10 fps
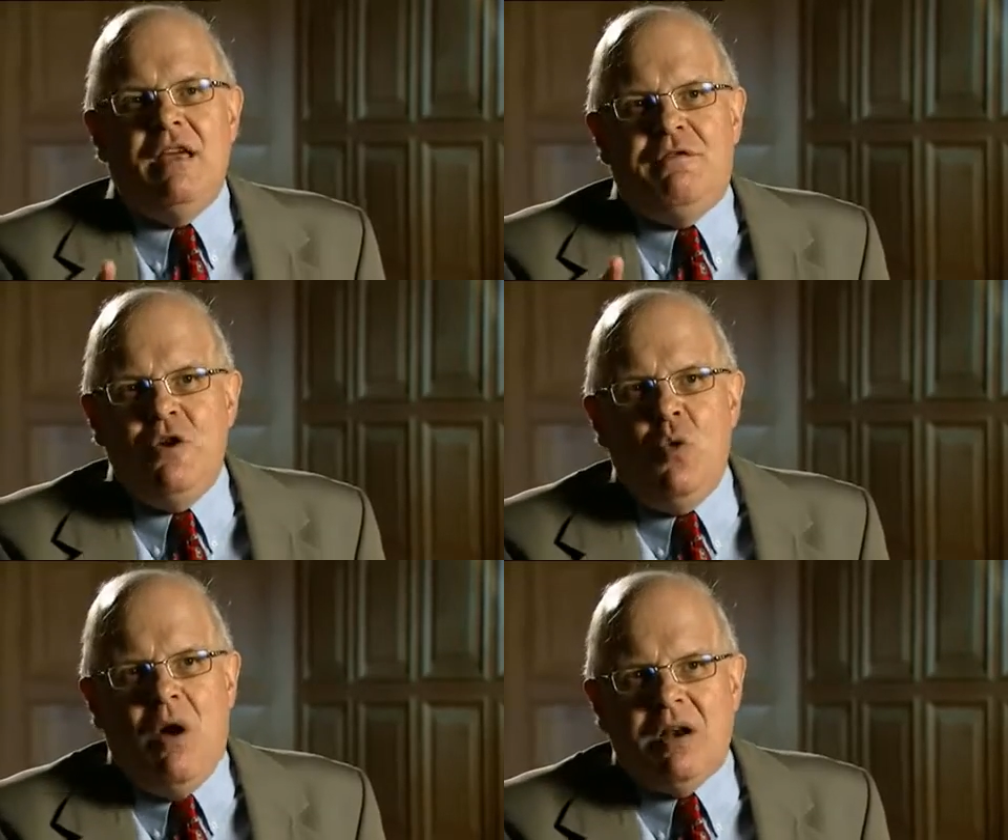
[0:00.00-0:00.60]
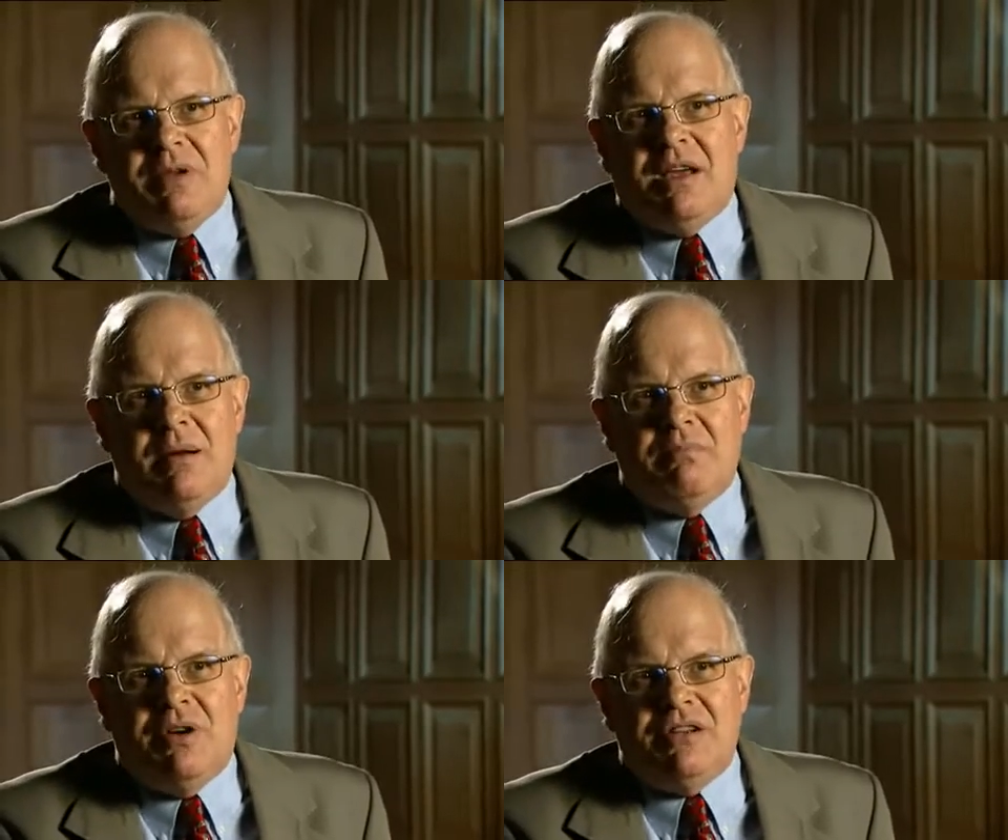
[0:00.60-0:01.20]
If you want to
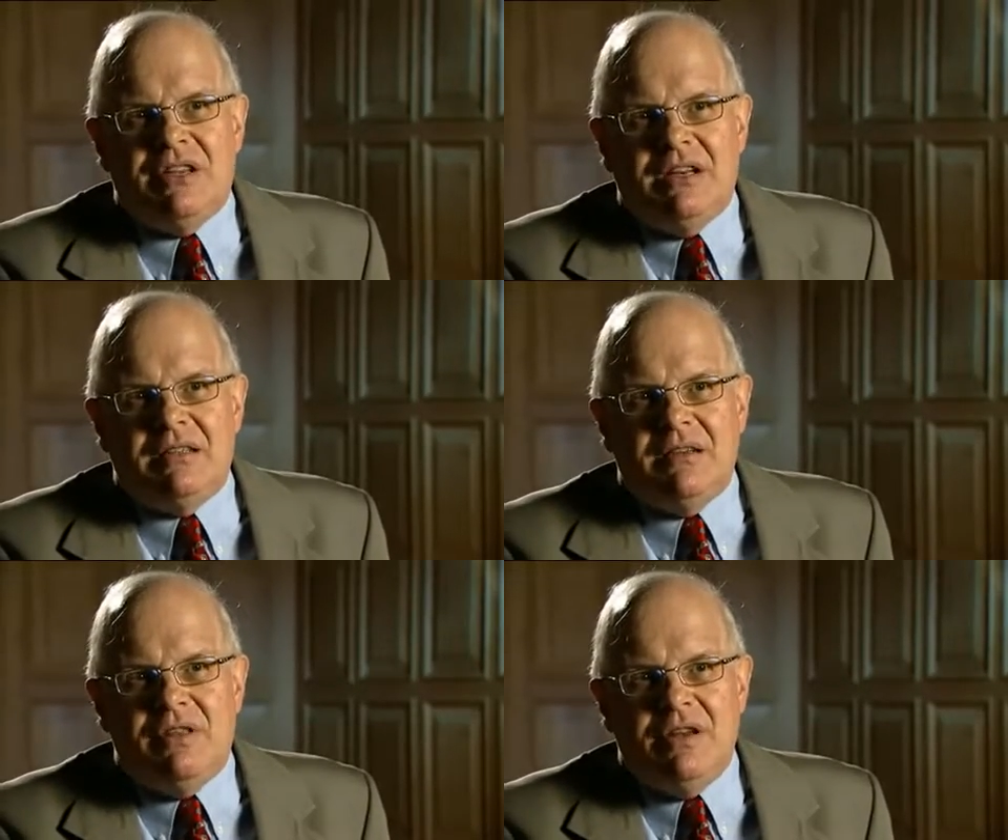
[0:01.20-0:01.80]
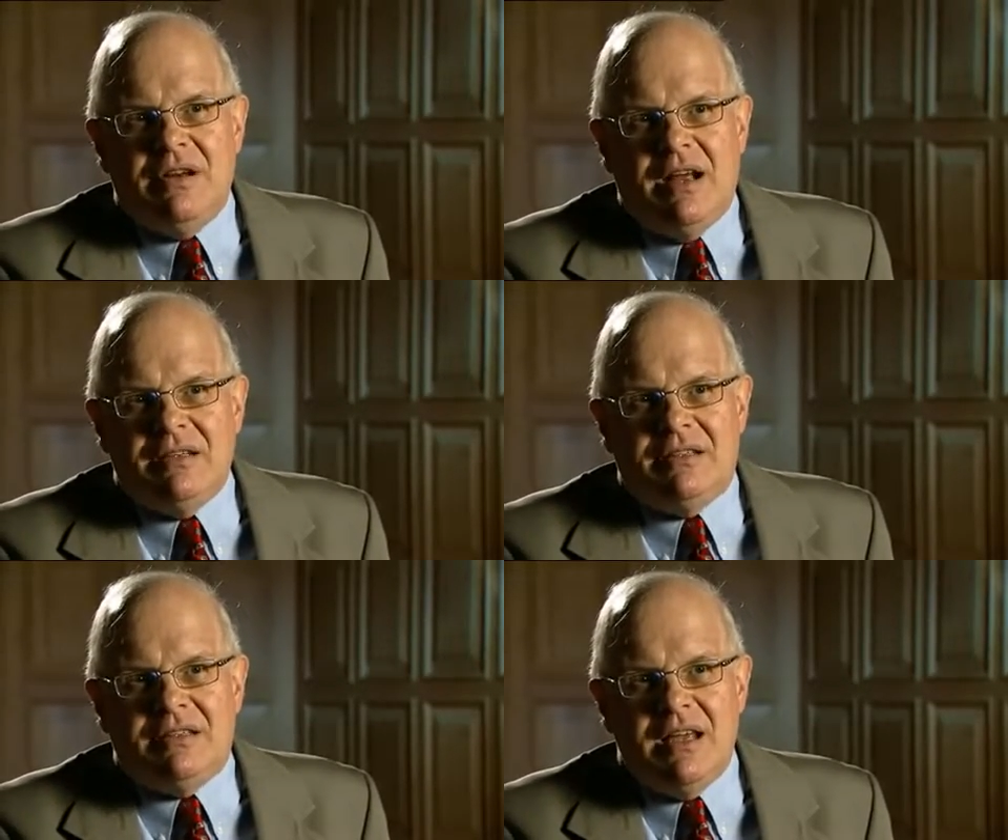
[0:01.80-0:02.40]
become president of the
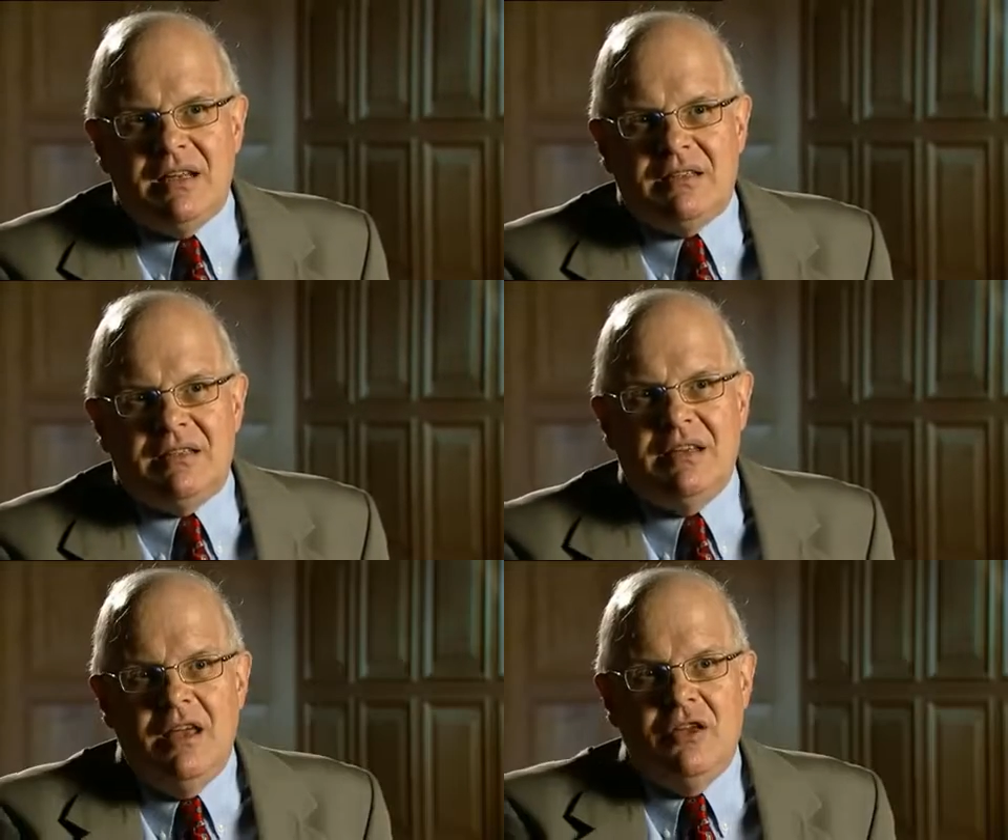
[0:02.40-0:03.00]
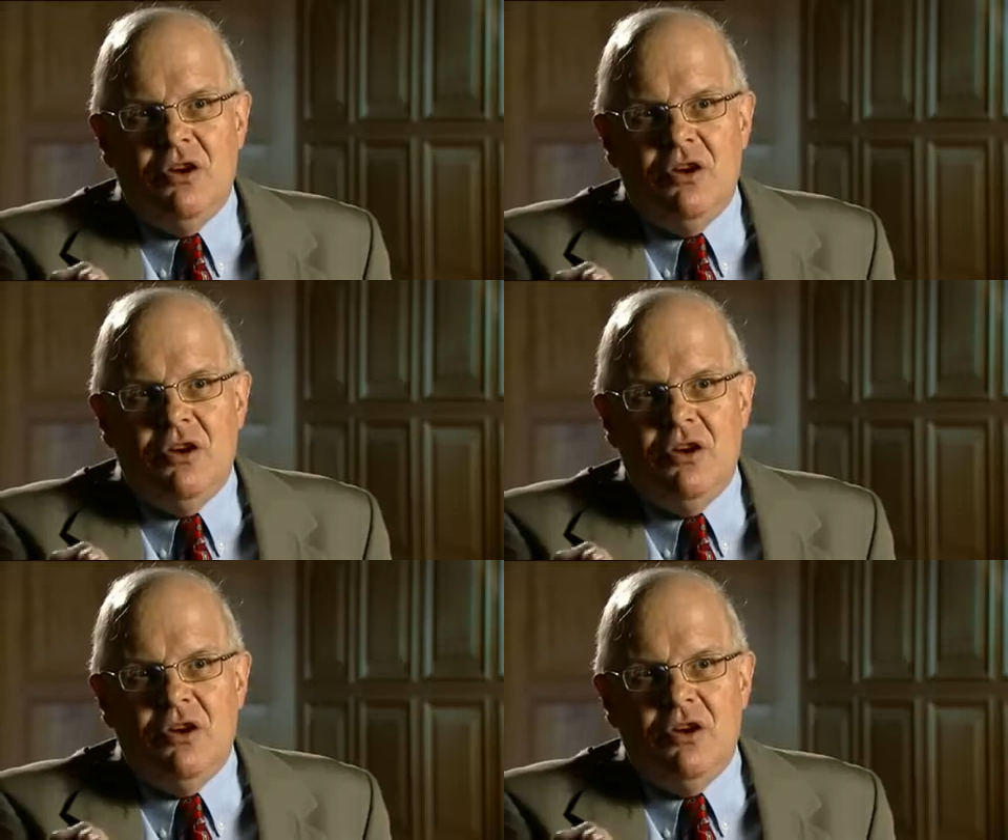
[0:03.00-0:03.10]
United States,